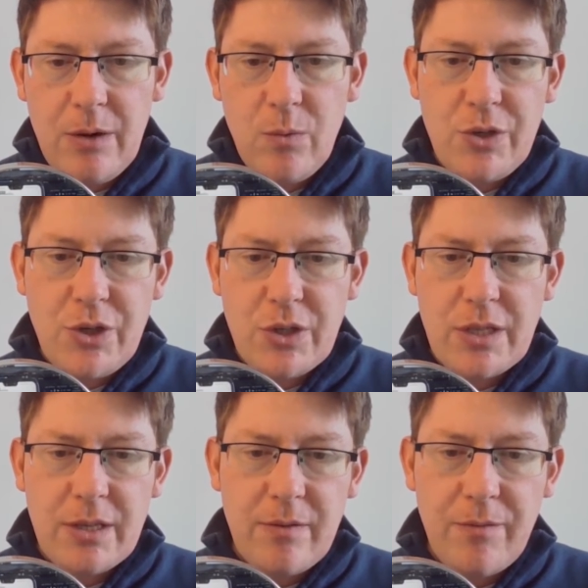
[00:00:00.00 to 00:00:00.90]
we'll
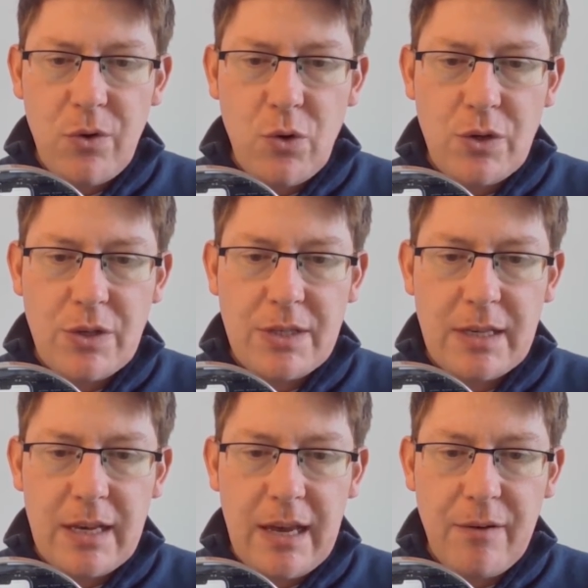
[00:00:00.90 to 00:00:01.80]
just focus,
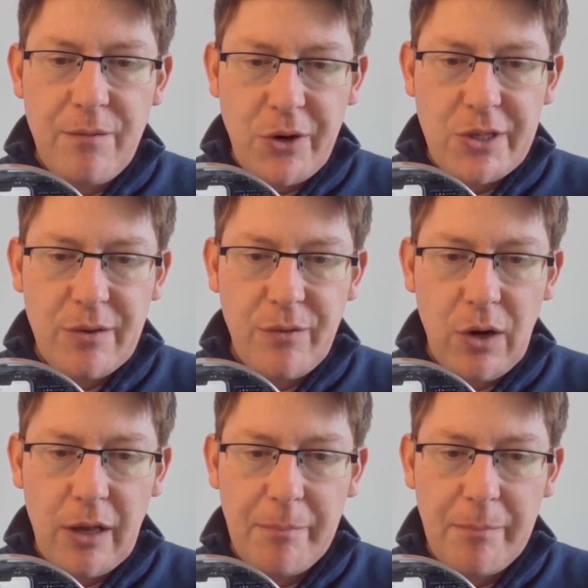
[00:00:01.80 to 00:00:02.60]
first of all,